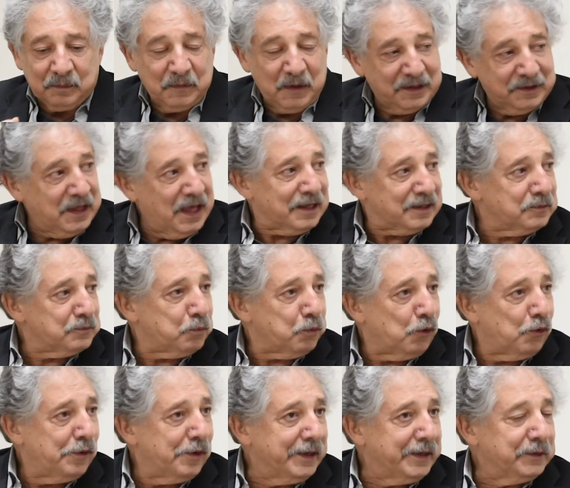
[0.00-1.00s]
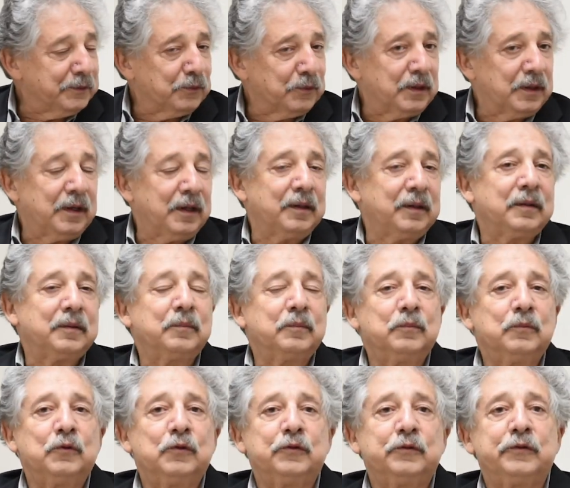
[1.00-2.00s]
At that point, when I
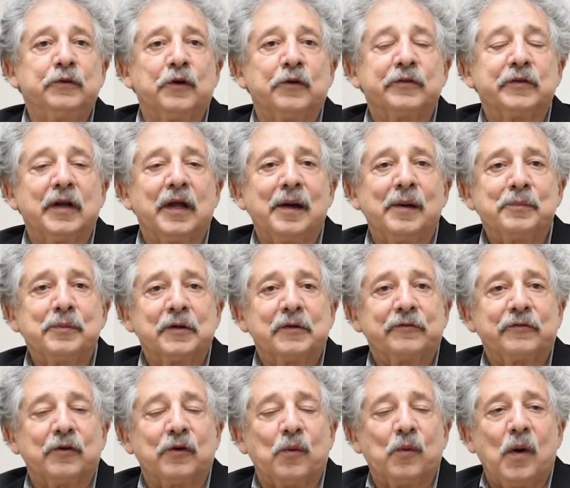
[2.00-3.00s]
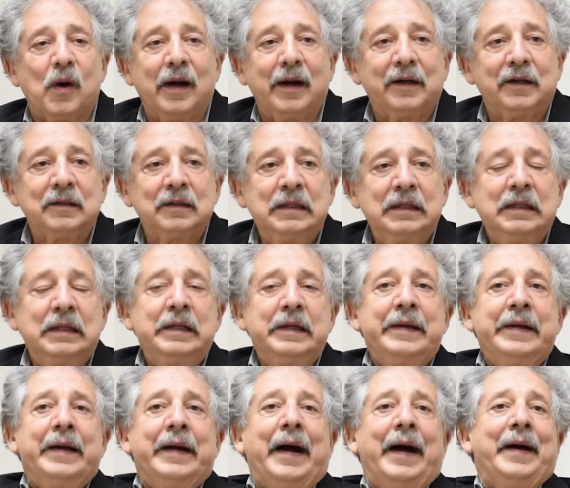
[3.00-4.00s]
moved over to Epic for a while,
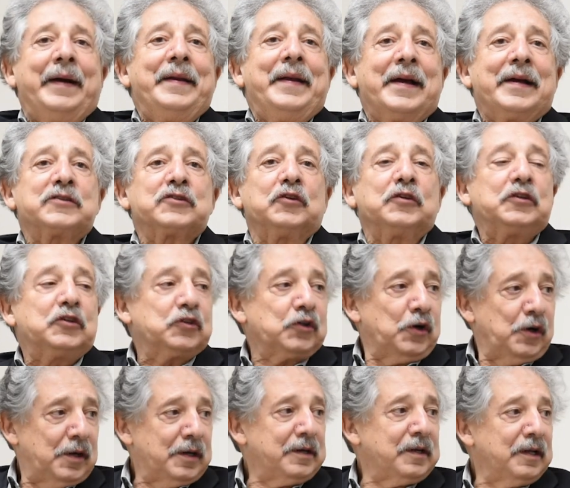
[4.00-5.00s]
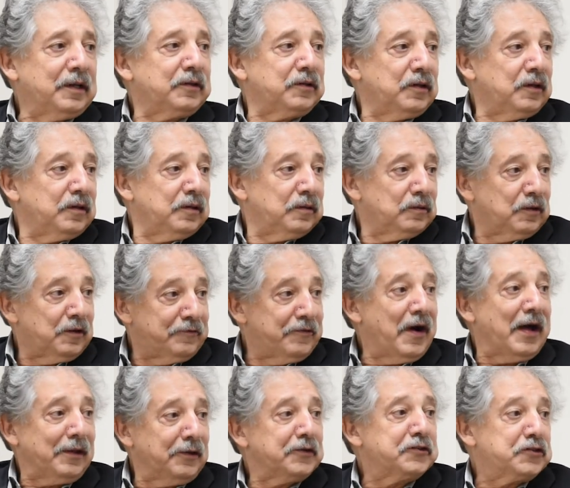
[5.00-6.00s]
I'd actually taught at the La
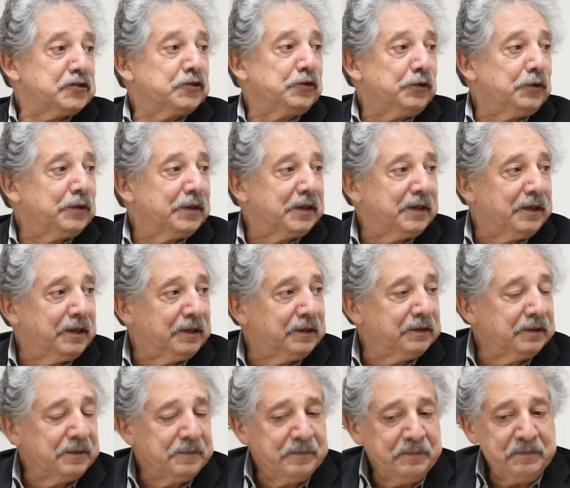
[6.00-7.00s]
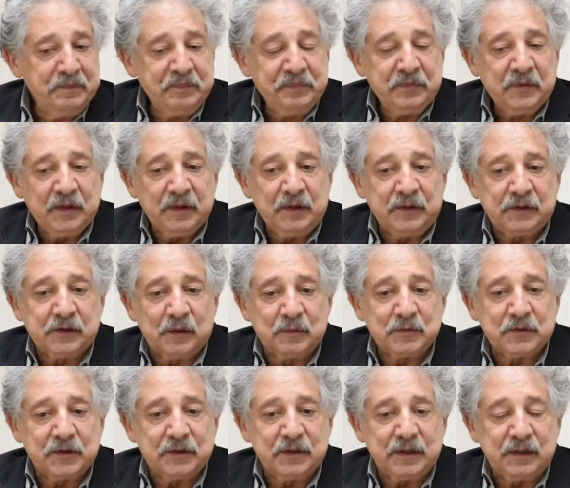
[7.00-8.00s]
Follette School here in
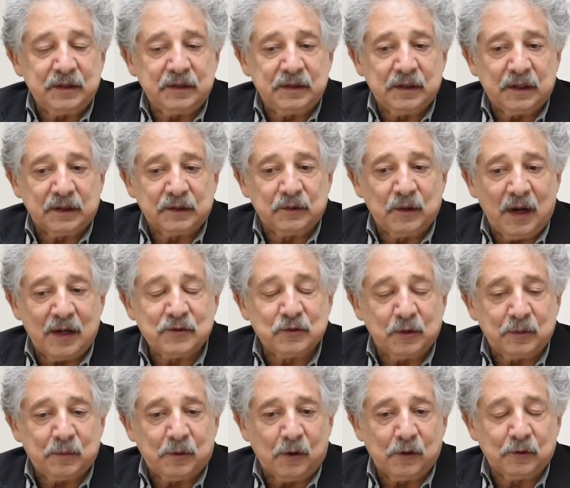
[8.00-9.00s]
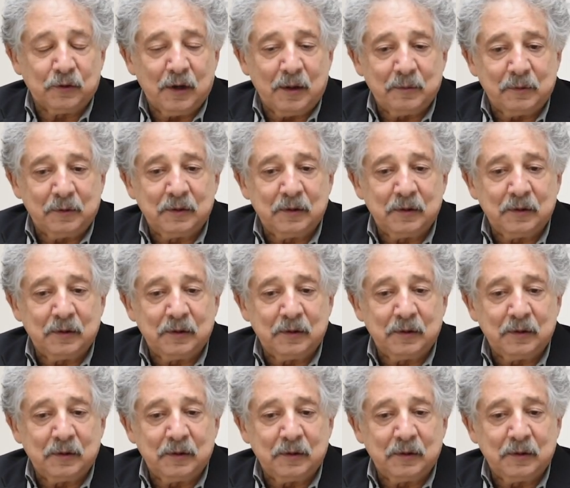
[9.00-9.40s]
terms of the graduate program